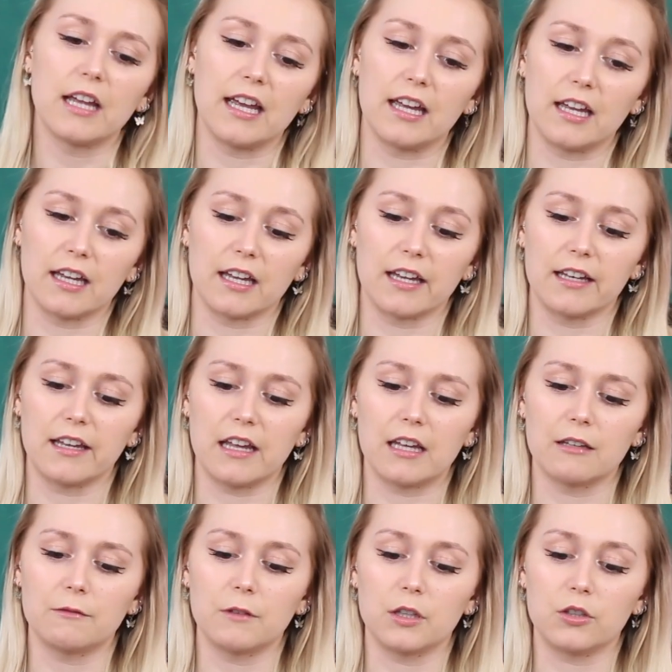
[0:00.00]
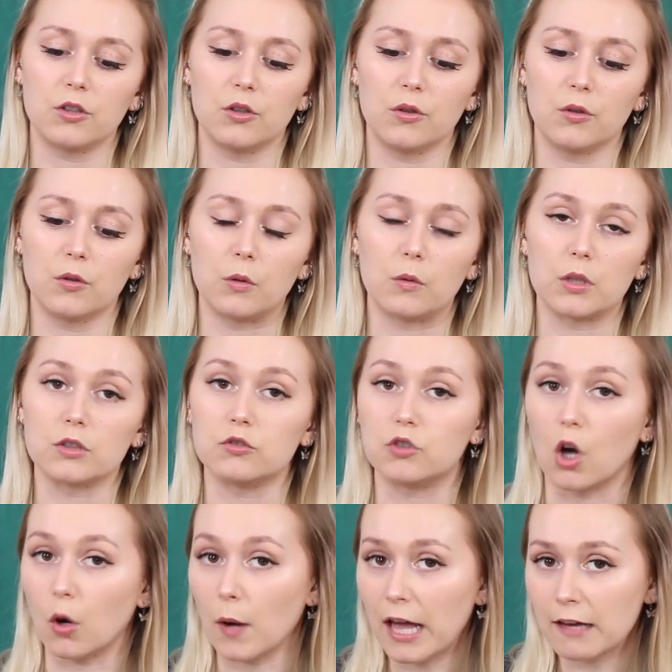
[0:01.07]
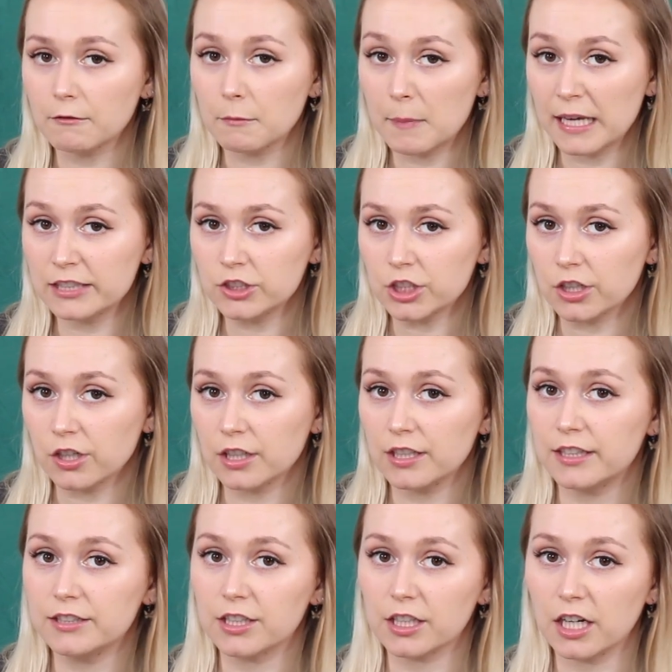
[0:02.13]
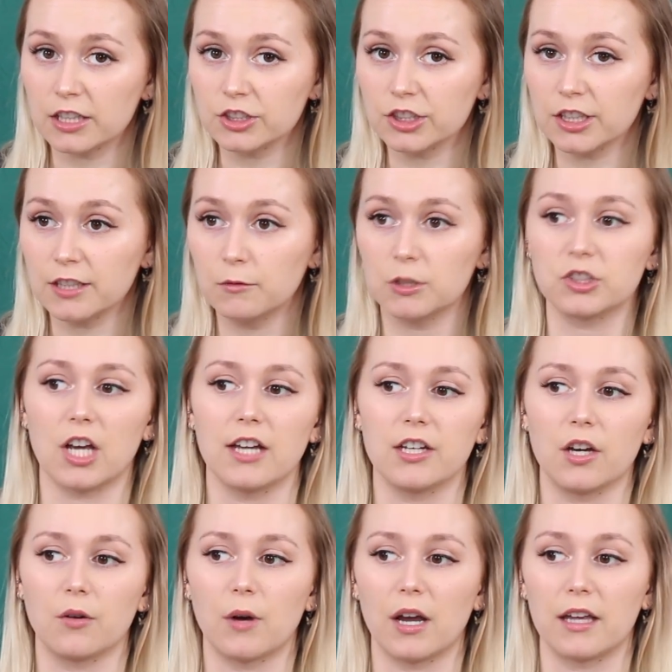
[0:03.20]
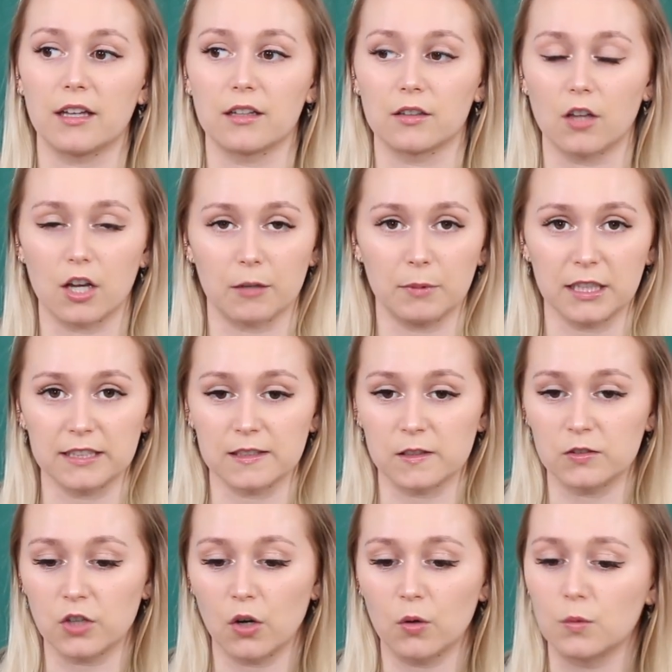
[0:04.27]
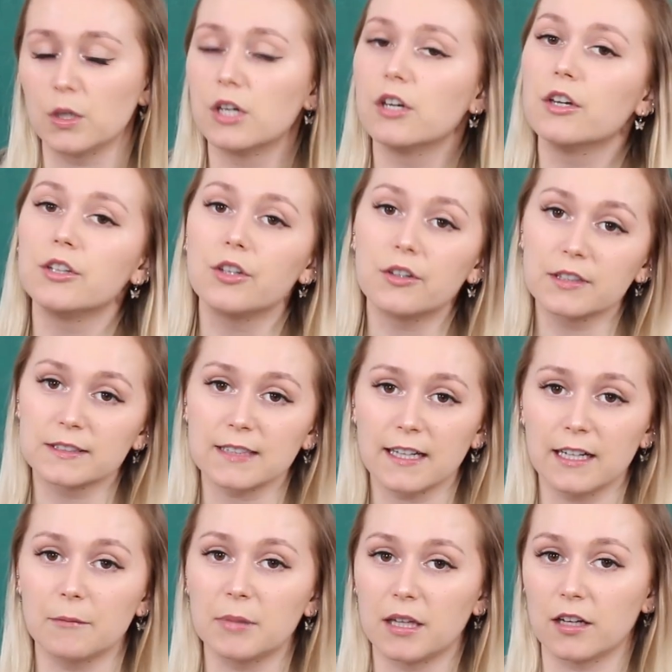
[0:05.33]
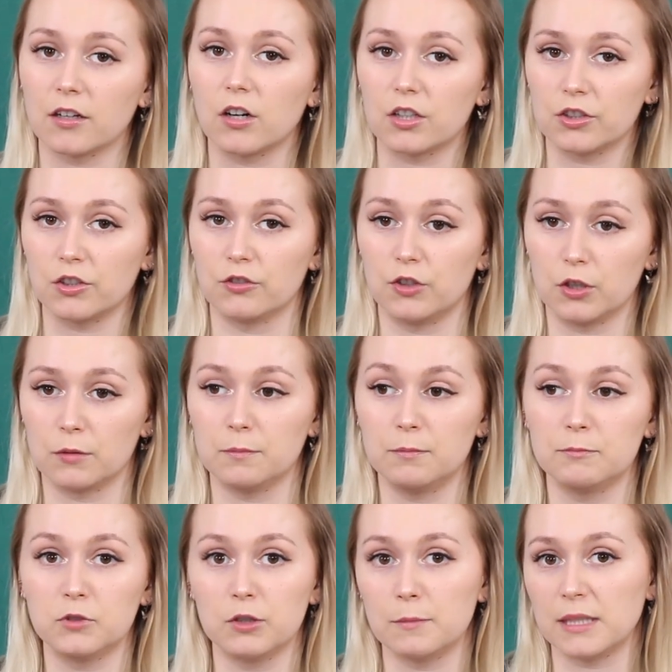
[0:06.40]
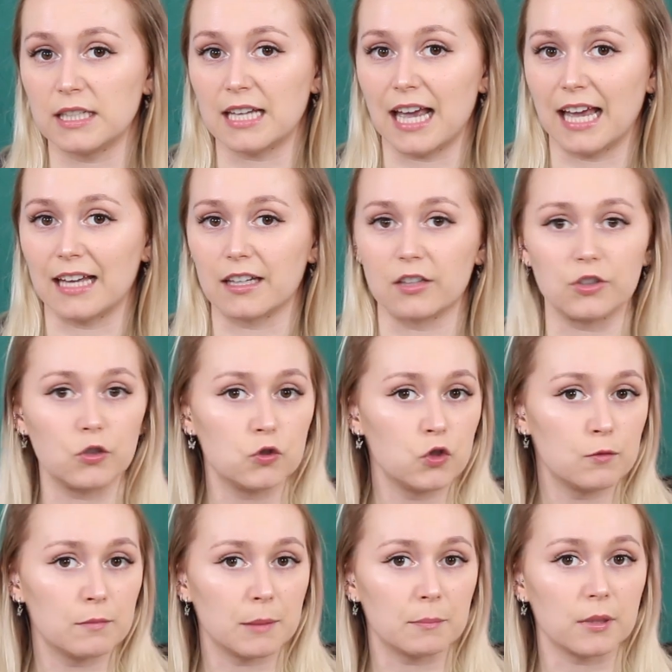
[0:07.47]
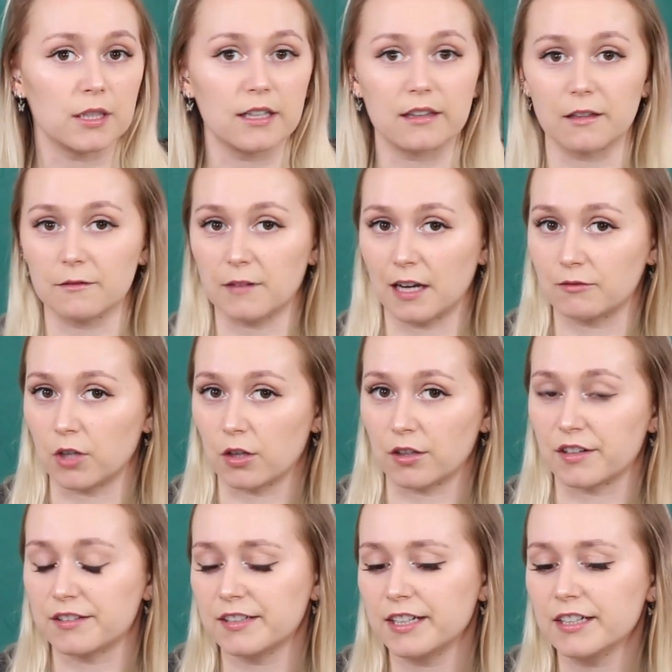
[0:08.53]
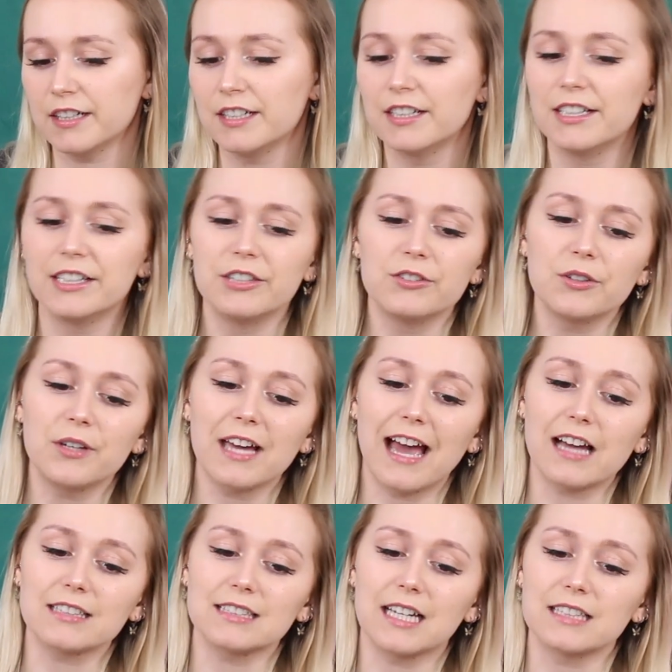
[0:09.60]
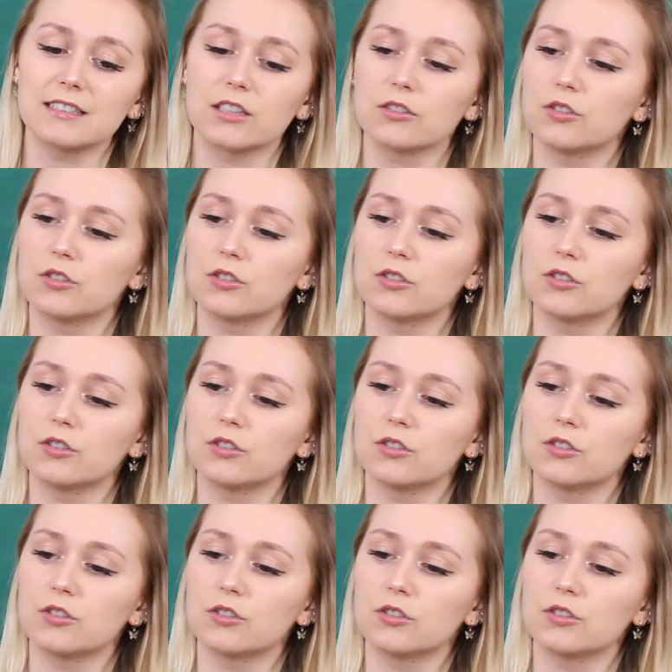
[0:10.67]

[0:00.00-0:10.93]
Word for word: And if you don't have Patreon in your country, which I know a lot of places don't, you can sign up here on YouTube to be a YouTube member in the $5 tier to get access